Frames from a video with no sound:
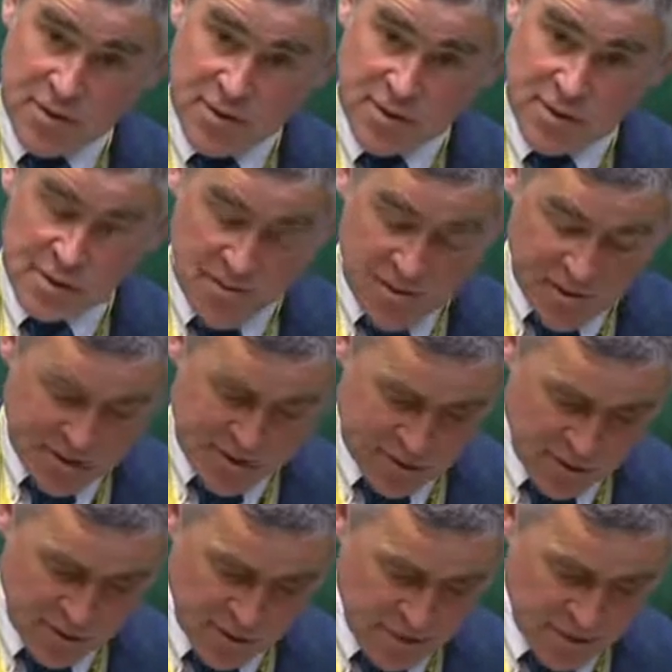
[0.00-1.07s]
where they can be
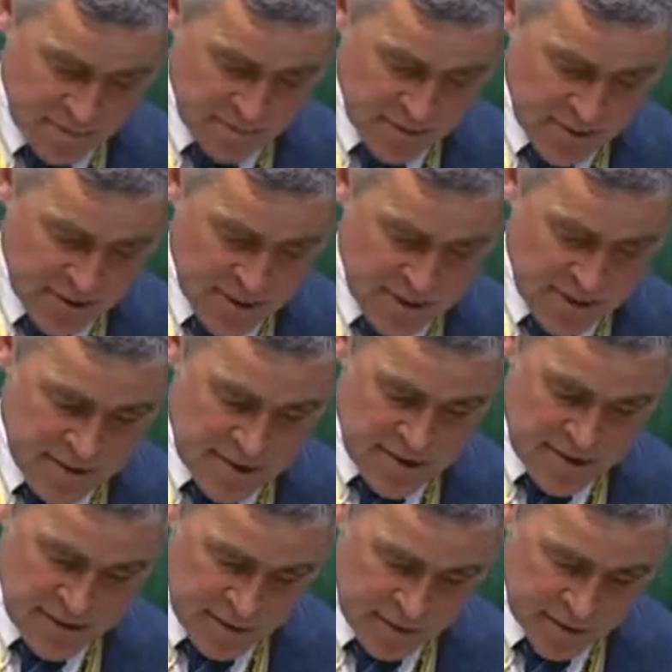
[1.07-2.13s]
scaled up.
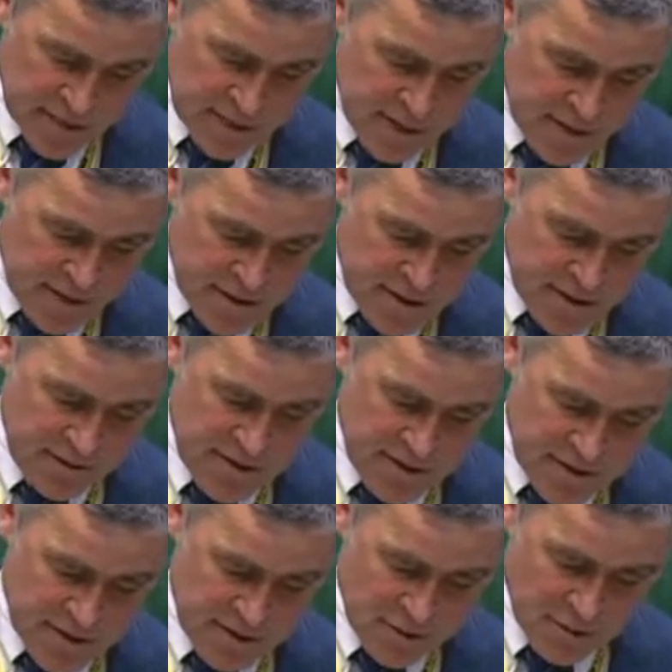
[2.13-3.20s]
This really is the way
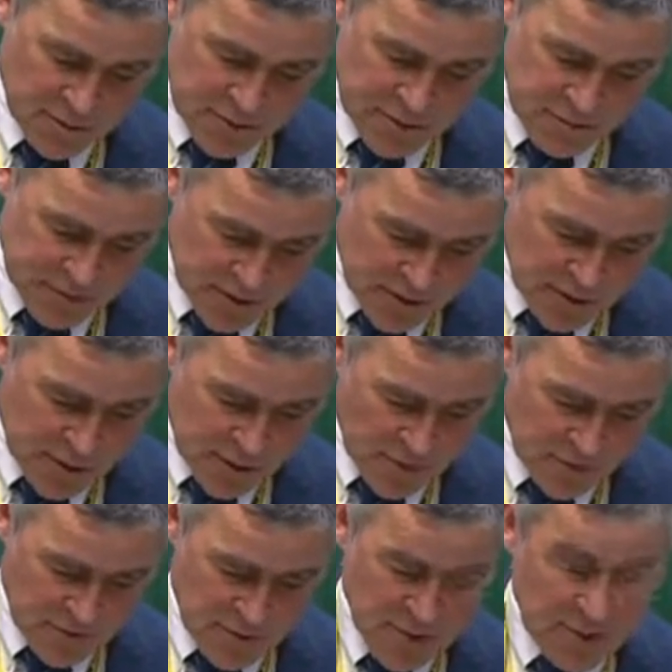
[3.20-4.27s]
that Scotland can lead the
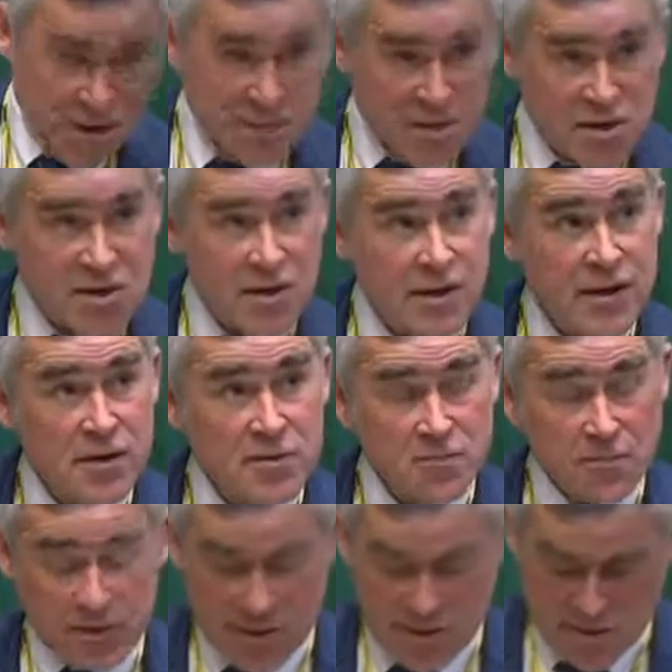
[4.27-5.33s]
world, but instead
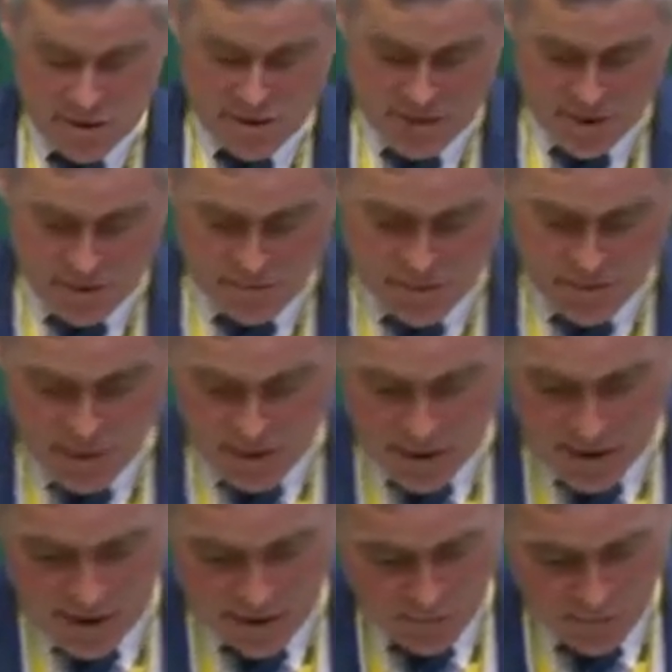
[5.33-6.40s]
we're constrained by
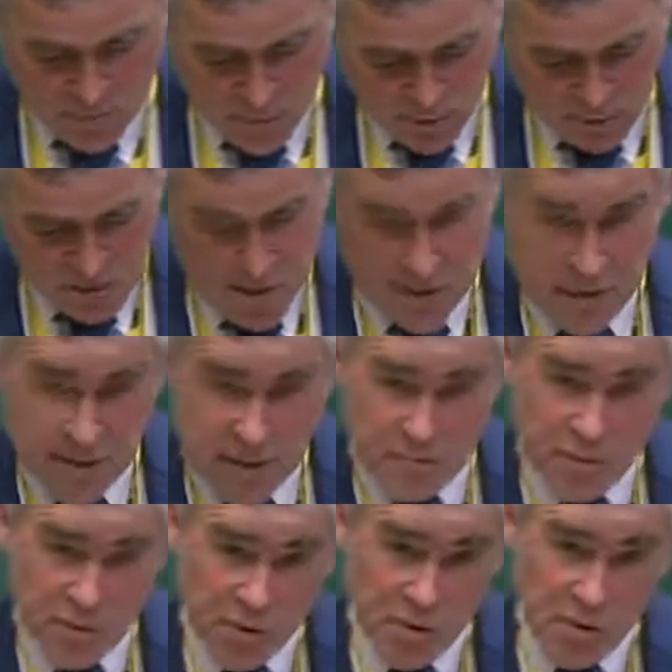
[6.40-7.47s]
UK government policy and
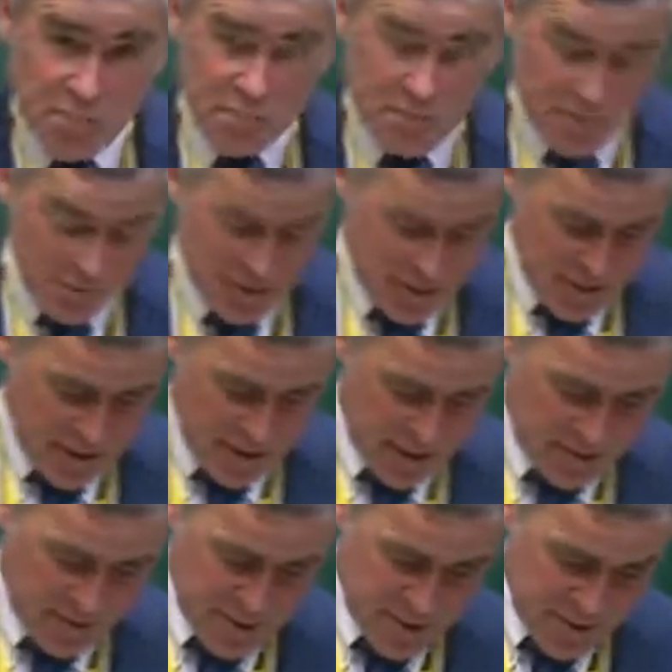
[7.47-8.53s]
procurement
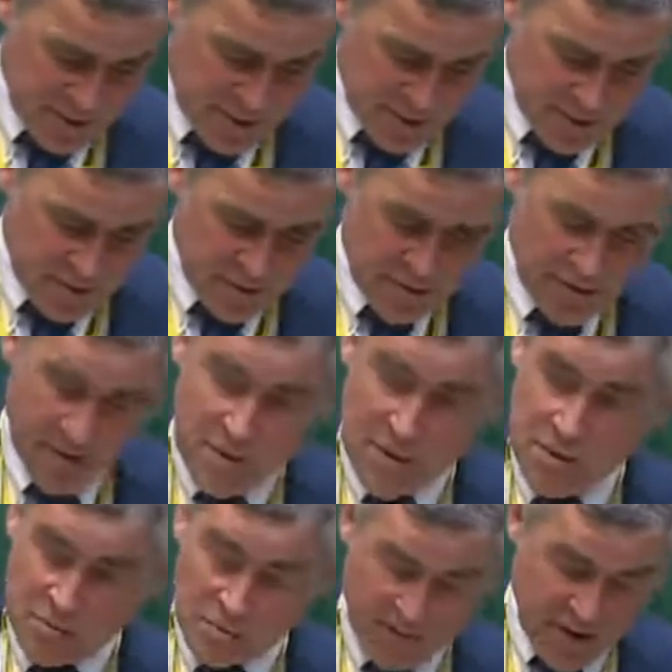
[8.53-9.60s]
processes.
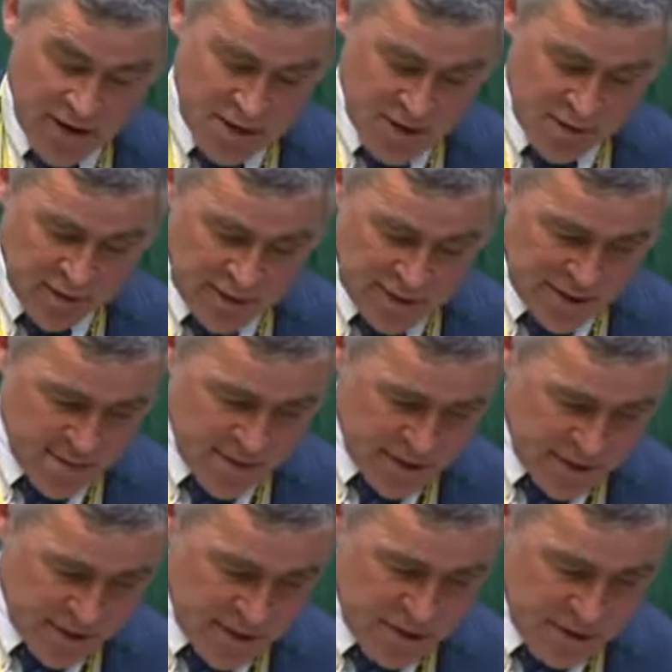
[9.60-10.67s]
Now, we've actually already
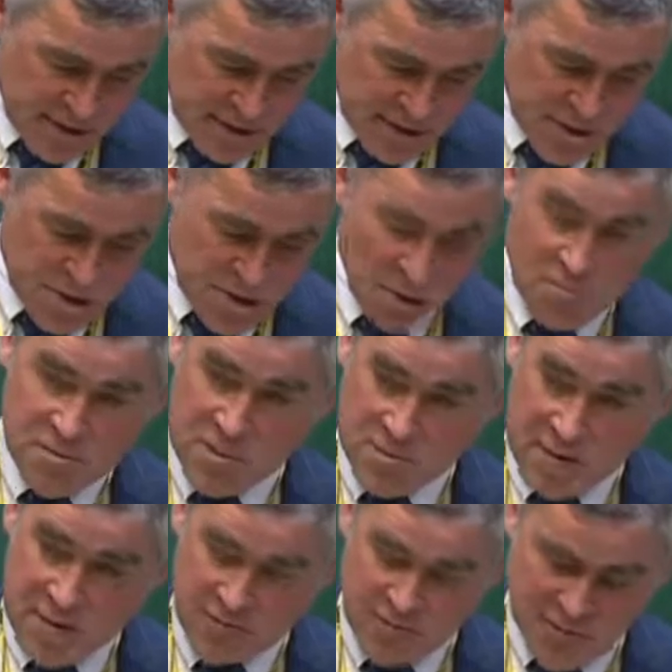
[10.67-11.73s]
missed out on green jobs in
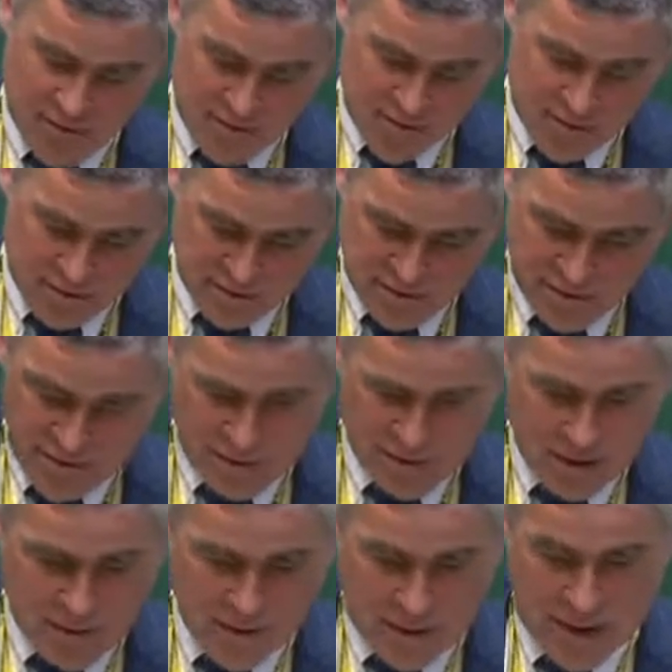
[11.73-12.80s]
manufacturing
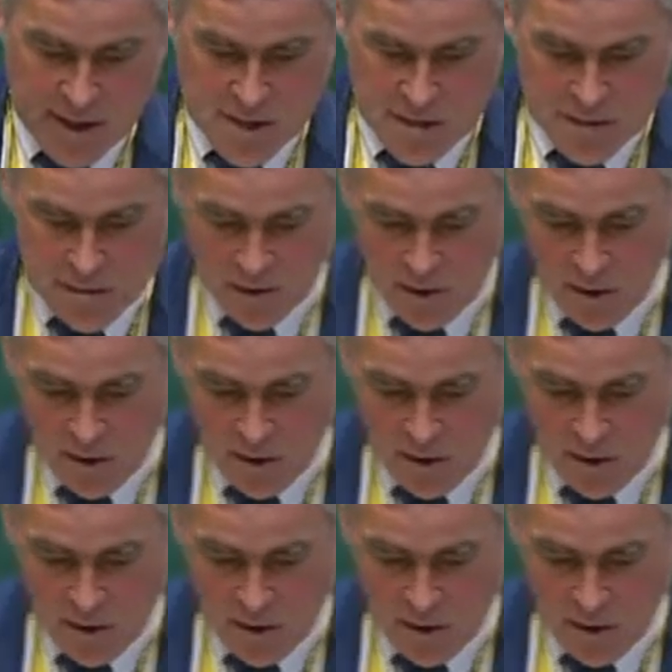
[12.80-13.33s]
fabrication